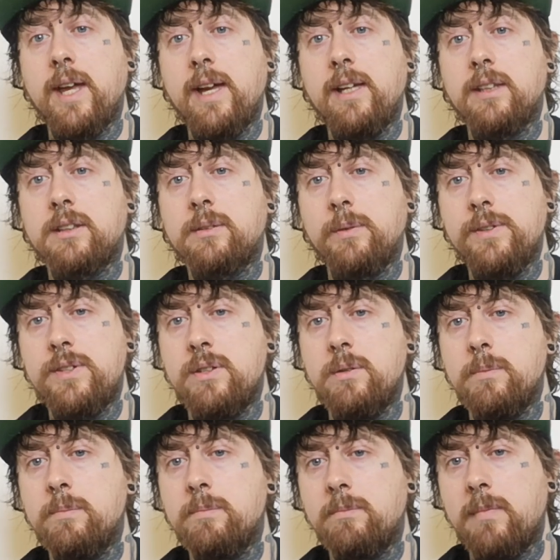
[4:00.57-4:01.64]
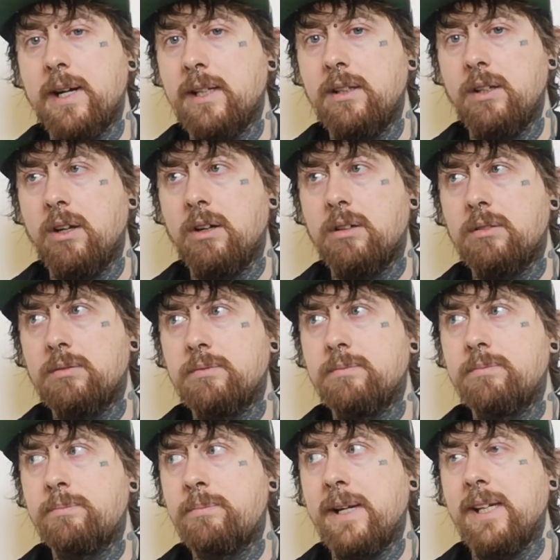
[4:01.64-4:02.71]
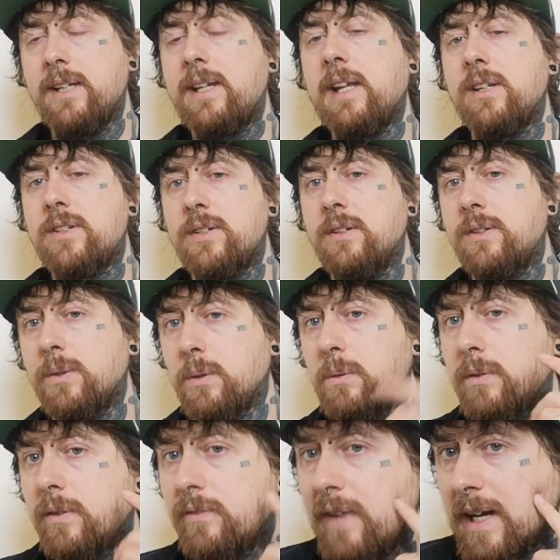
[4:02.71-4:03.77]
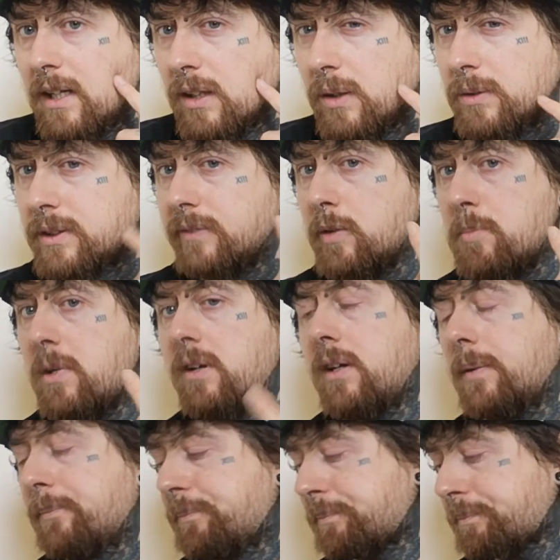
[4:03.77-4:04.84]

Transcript: hairs, which you might not pay attention to that close in the mirror.